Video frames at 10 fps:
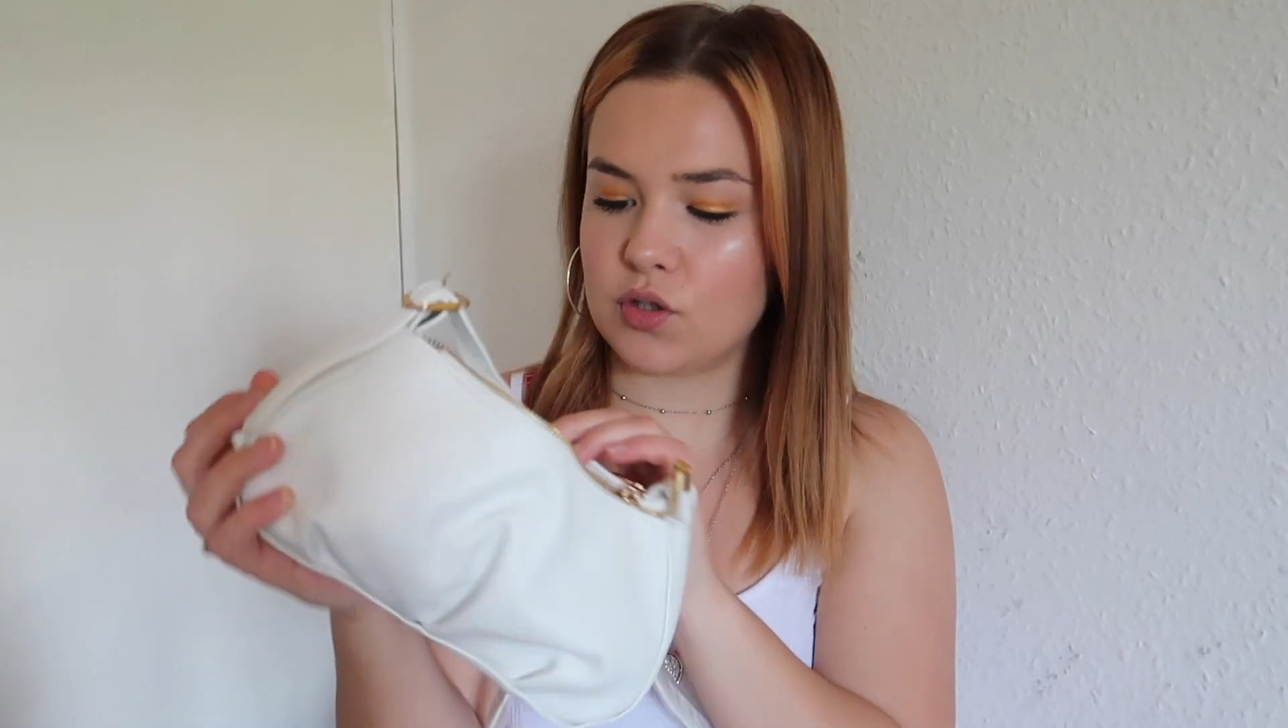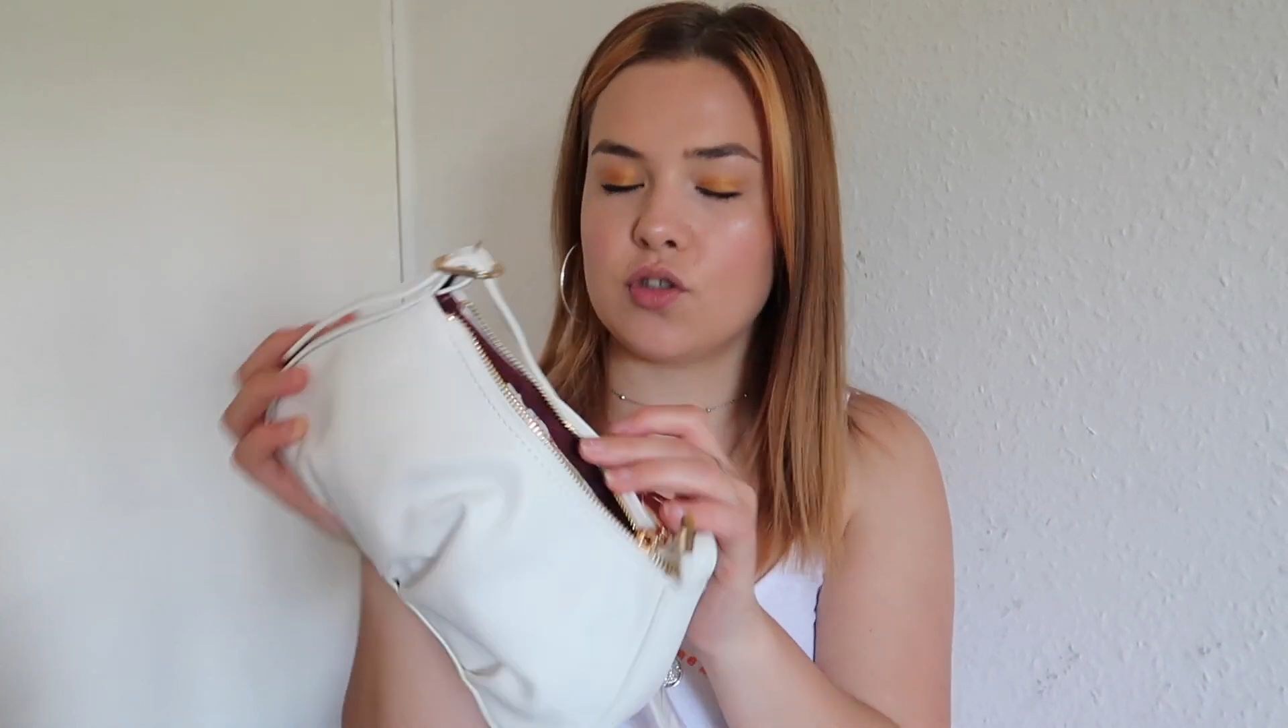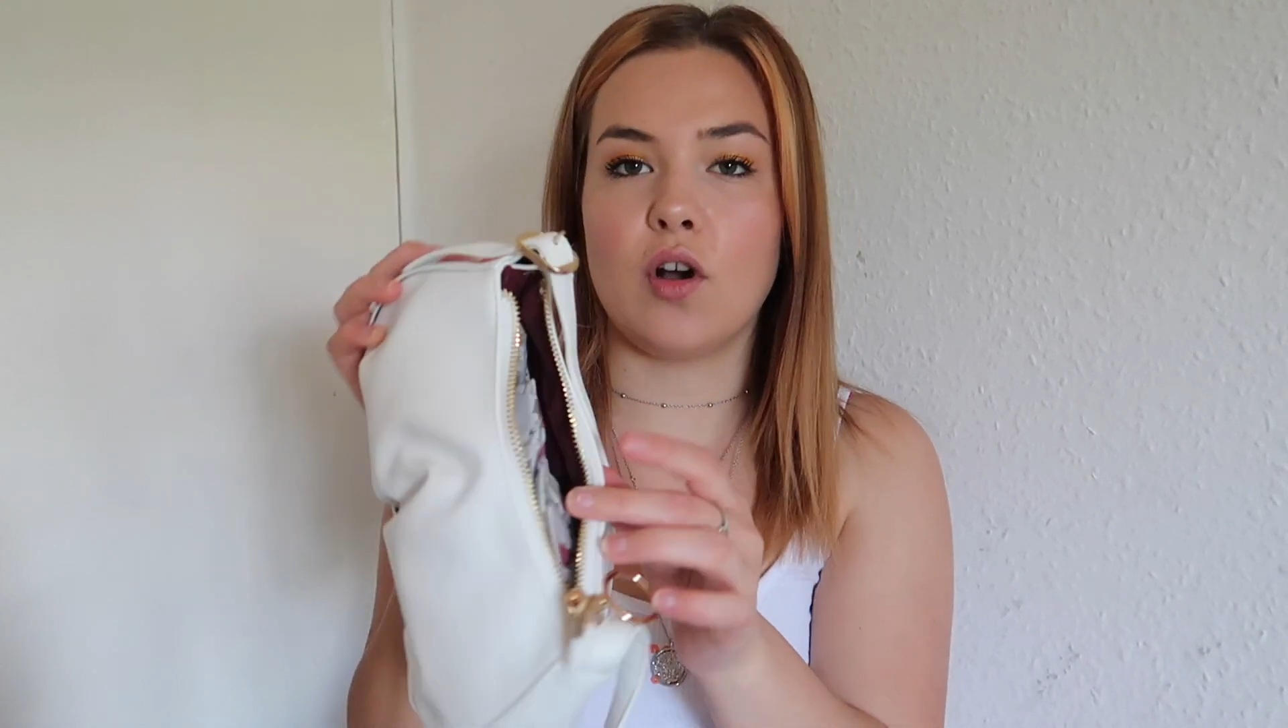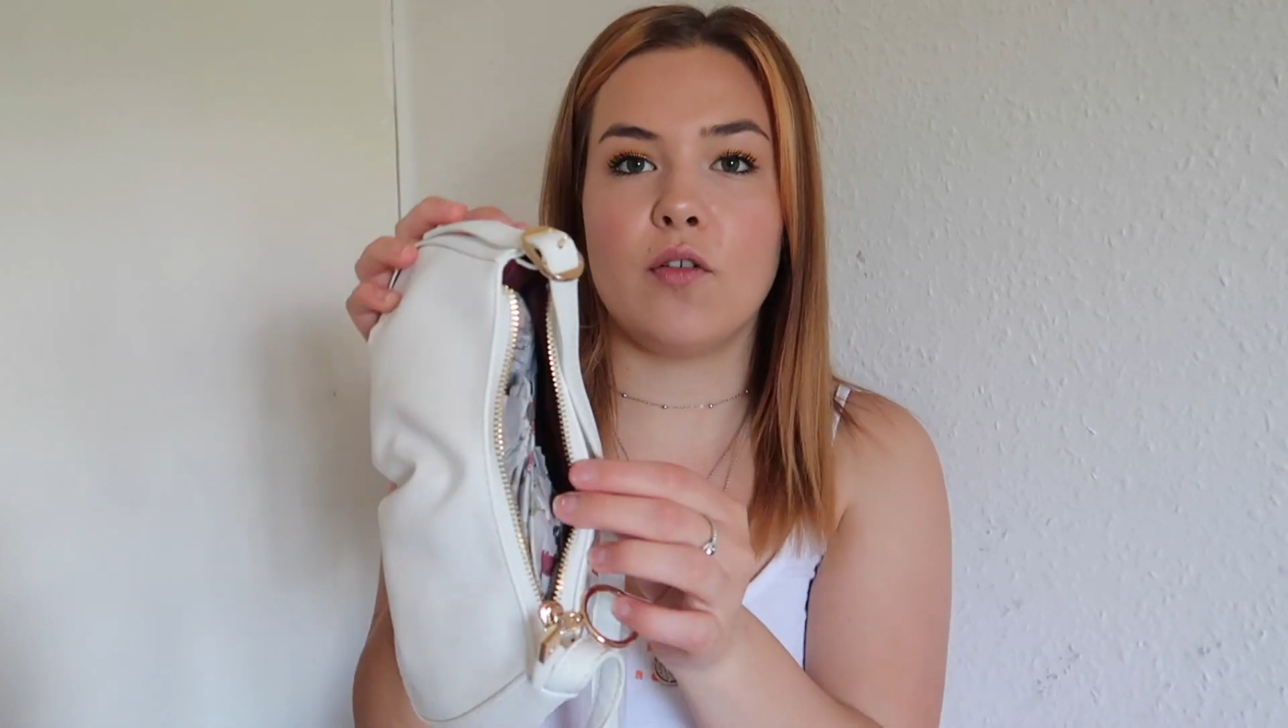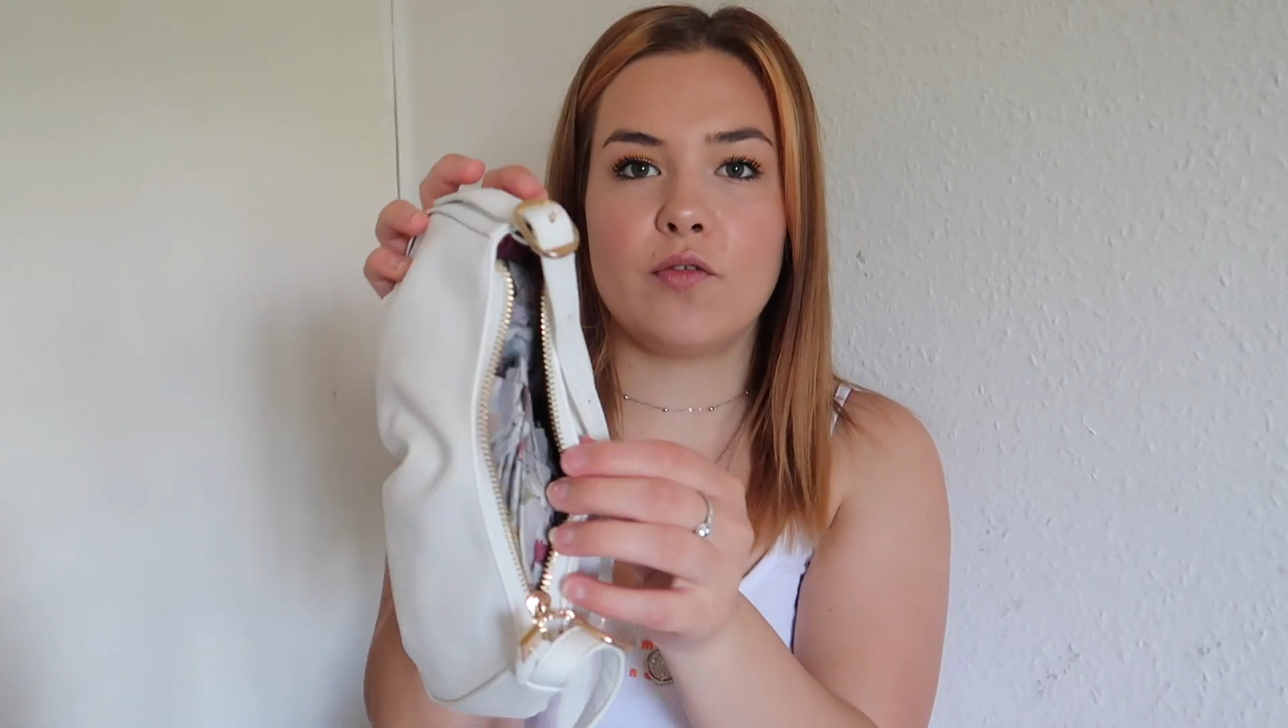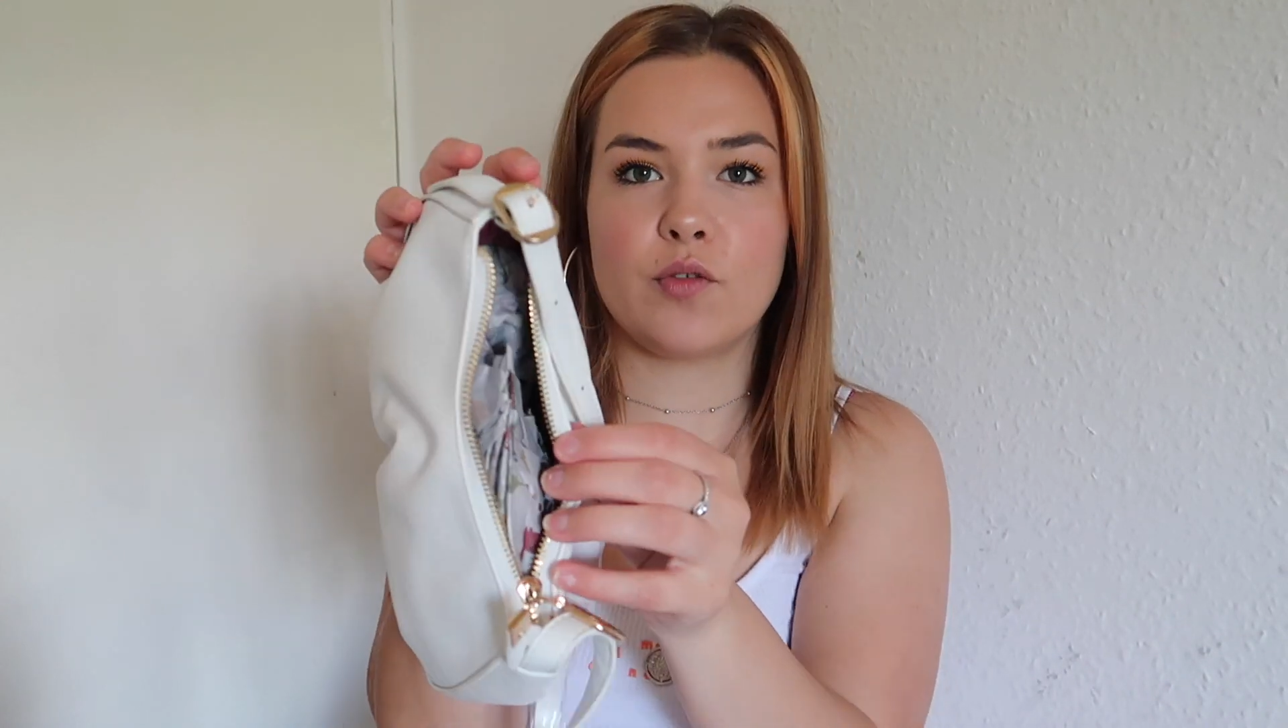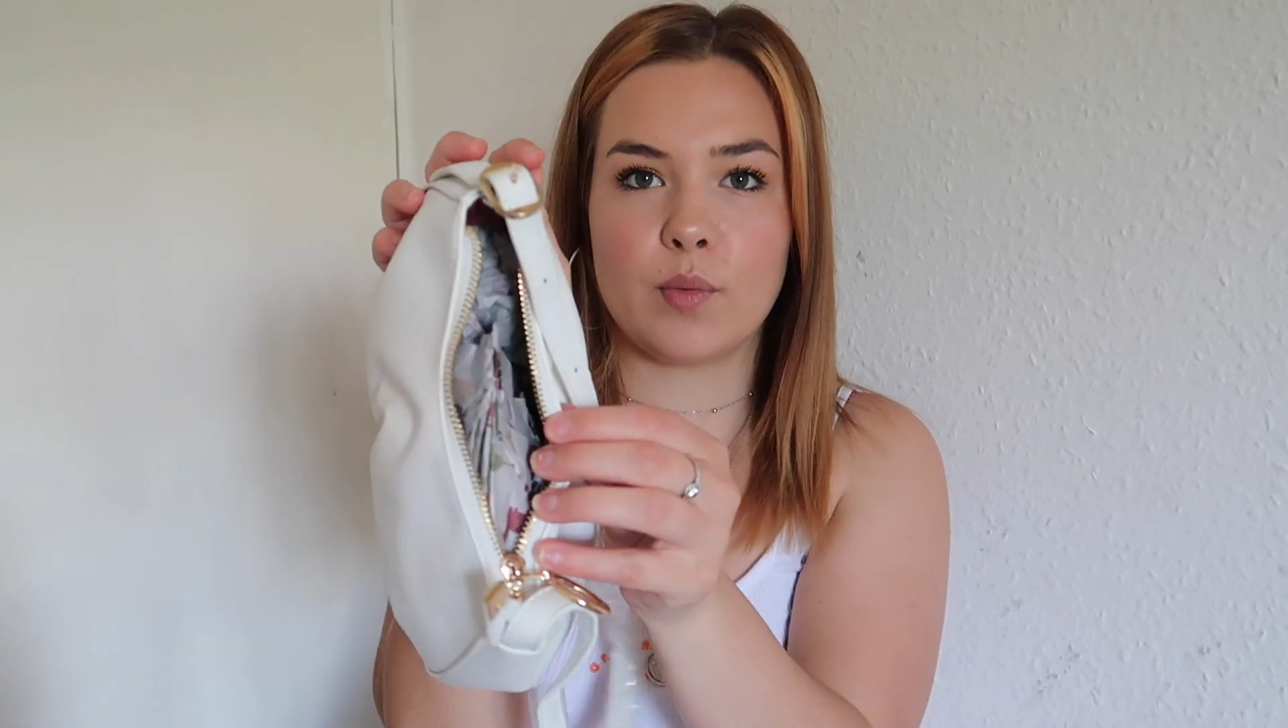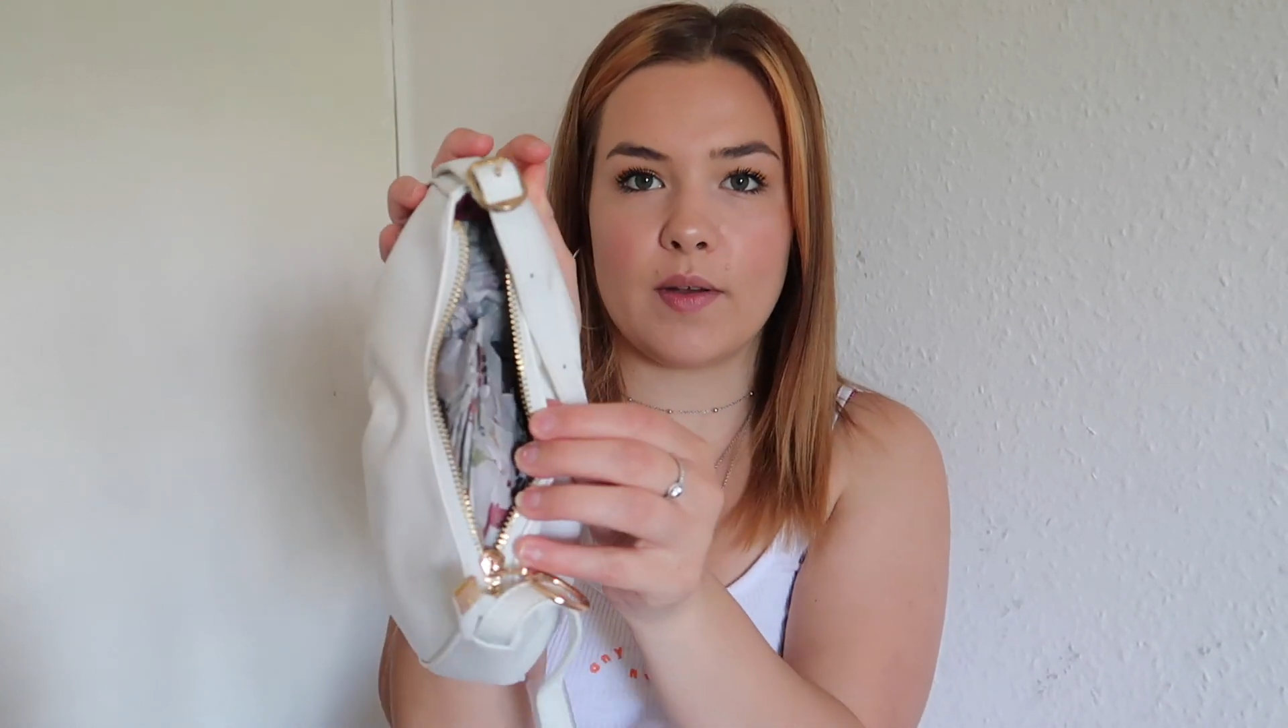stuffed